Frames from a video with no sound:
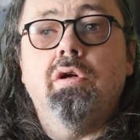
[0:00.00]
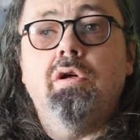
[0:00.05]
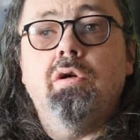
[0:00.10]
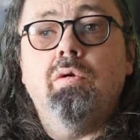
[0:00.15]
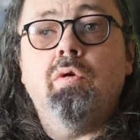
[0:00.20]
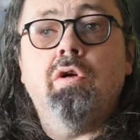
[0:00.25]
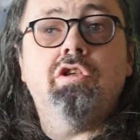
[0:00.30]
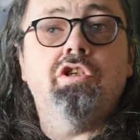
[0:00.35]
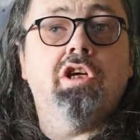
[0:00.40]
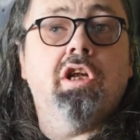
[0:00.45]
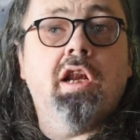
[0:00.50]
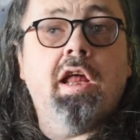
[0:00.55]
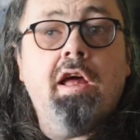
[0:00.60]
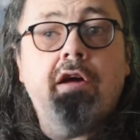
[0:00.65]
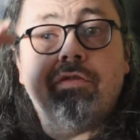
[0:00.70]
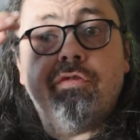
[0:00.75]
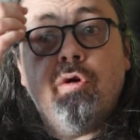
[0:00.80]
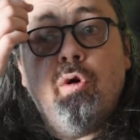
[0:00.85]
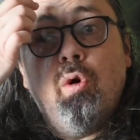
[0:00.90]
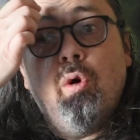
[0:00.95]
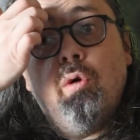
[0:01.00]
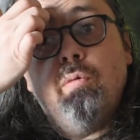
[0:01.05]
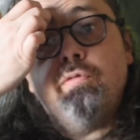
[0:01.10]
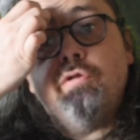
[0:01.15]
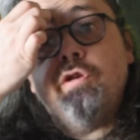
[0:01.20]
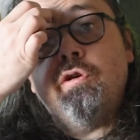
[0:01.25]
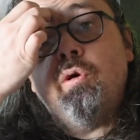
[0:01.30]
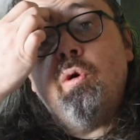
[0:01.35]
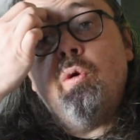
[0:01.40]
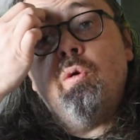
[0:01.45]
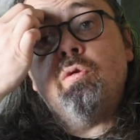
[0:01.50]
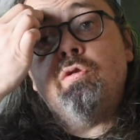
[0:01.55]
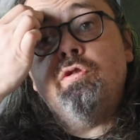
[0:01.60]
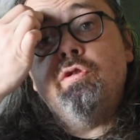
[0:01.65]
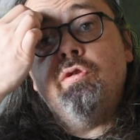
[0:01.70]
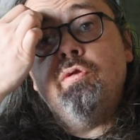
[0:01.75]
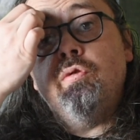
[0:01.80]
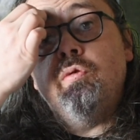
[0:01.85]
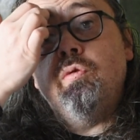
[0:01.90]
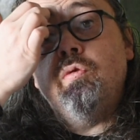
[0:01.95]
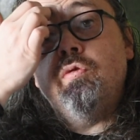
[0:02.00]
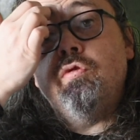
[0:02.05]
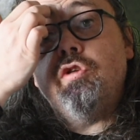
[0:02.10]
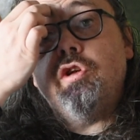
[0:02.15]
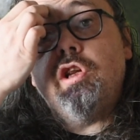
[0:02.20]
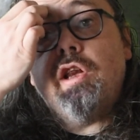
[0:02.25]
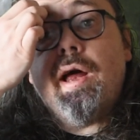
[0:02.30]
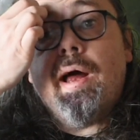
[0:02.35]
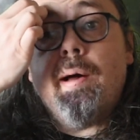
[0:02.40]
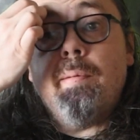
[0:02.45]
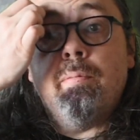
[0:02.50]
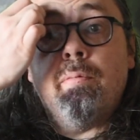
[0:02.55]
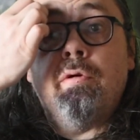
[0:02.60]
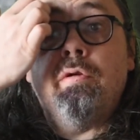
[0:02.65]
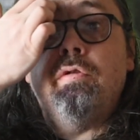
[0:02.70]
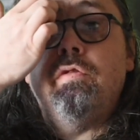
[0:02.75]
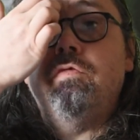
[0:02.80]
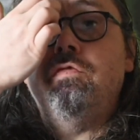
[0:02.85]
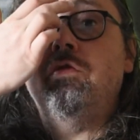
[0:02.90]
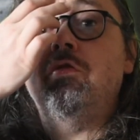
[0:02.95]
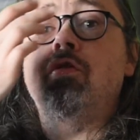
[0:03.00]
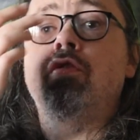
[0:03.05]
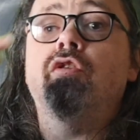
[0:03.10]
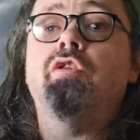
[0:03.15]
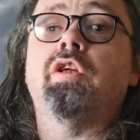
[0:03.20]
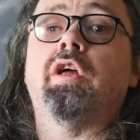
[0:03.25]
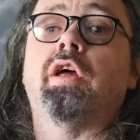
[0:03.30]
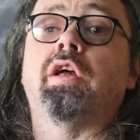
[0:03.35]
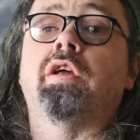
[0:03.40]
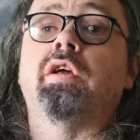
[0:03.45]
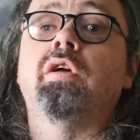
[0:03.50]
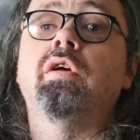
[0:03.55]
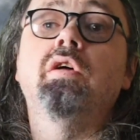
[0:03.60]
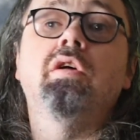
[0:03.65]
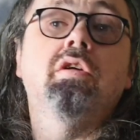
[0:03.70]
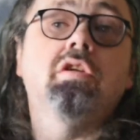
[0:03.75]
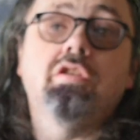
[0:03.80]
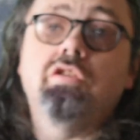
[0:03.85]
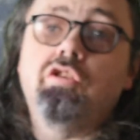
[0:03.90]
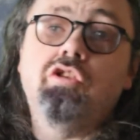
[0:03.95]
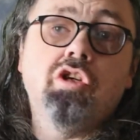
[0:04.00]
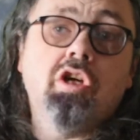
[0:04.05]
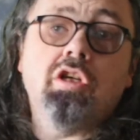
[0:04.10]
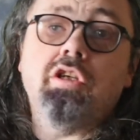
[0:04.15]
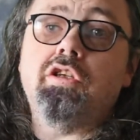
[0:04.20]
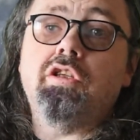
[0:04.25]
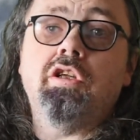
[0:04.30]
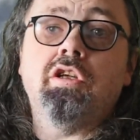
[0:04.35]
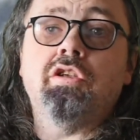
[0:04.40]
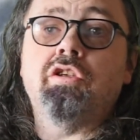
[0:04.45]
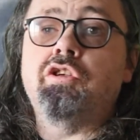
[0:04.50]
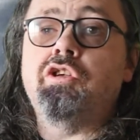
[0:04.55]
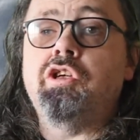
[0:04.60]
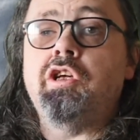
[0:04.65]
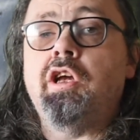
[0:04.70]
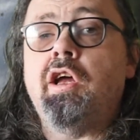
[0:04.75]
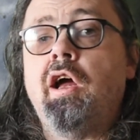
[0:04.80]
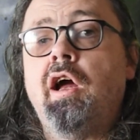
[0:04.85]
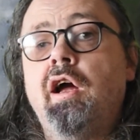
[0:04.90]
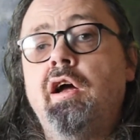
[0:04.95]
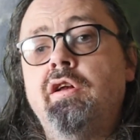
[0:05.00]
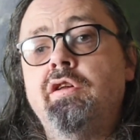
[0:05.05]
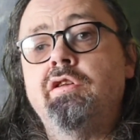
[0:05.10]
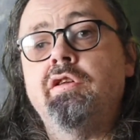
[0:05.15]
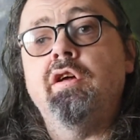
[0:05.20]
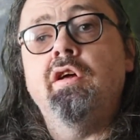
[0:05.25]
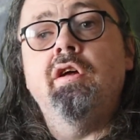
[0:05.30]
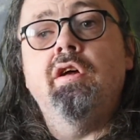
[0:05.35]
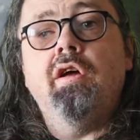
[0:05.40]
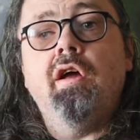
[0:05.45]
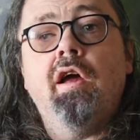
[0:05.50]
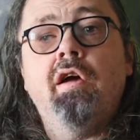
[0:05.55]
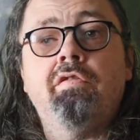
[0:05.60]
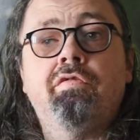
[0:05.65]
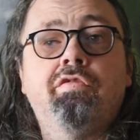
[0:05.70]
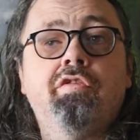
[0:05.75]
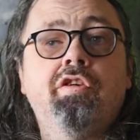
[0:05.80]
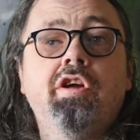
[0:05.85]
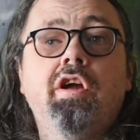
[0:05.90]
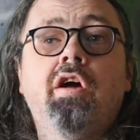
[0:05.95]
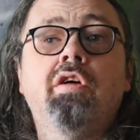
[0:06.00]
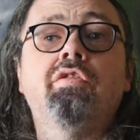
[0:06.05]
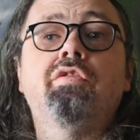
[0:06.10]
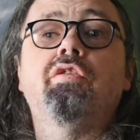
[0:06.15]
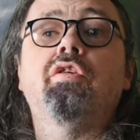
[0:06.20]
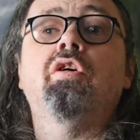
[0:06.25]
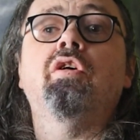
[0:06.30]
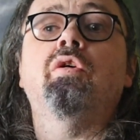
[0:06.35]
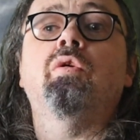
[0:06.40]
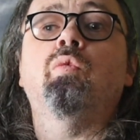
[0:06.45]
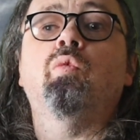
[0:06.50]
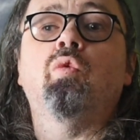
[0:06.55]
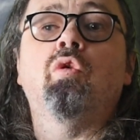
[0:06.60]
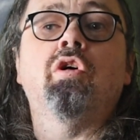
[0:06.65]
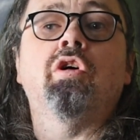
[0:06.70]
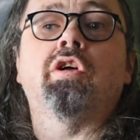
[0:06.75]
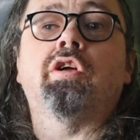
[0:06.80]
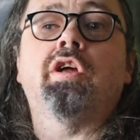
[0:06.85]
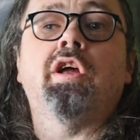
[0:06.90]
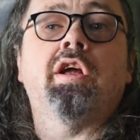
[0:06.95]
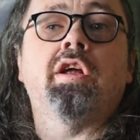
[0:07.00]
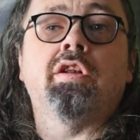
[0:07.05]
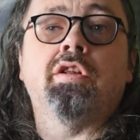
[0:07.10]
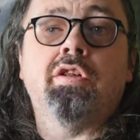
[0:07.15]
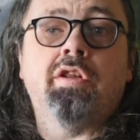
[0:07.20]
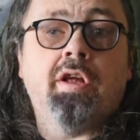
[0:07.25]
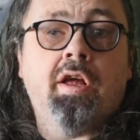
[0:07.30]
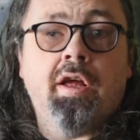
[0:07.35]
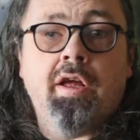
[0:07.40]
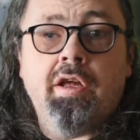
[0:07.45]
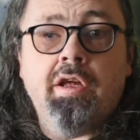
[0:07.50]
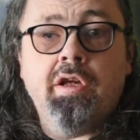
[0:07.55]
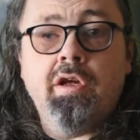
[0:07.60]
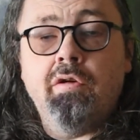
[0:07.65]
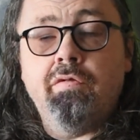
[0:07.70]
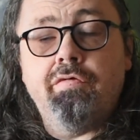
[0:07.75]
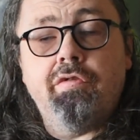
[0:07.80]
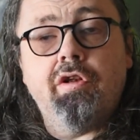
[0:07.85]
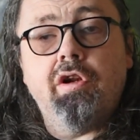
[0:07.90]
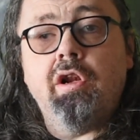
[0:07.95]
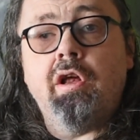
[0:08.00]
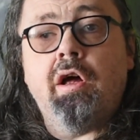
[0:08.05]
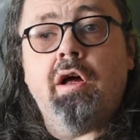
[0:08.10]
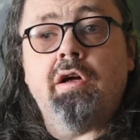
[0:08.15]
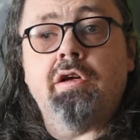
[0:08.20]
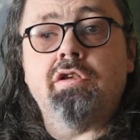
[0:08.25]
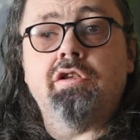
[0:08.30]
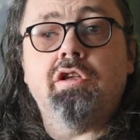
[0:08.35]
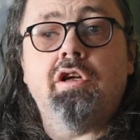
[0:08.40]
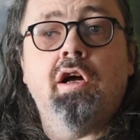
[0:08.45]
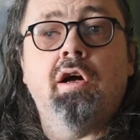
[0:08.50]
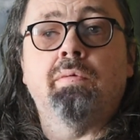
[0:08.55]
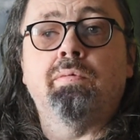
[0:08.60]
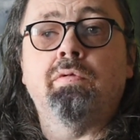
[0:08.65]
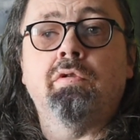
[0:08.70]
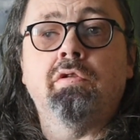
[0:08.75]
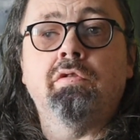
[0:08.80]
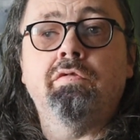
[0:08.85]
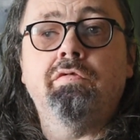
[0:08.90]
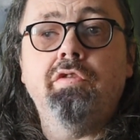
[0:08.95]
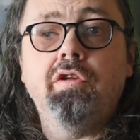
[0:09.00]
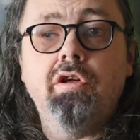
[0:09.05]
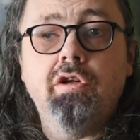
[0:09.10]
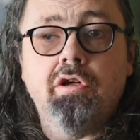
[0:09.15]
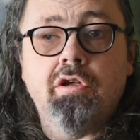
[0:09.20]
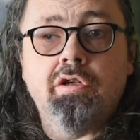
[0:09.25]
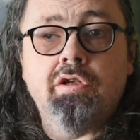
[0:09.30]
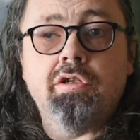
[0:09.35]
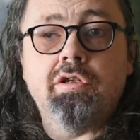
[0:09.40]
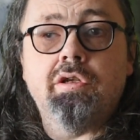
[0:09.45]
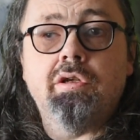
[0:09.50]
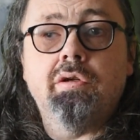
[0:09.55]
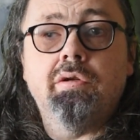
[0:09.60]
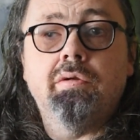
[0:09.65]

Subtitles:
when she left home to go to the lab for the day, just as she had every other working day of the last couple of years.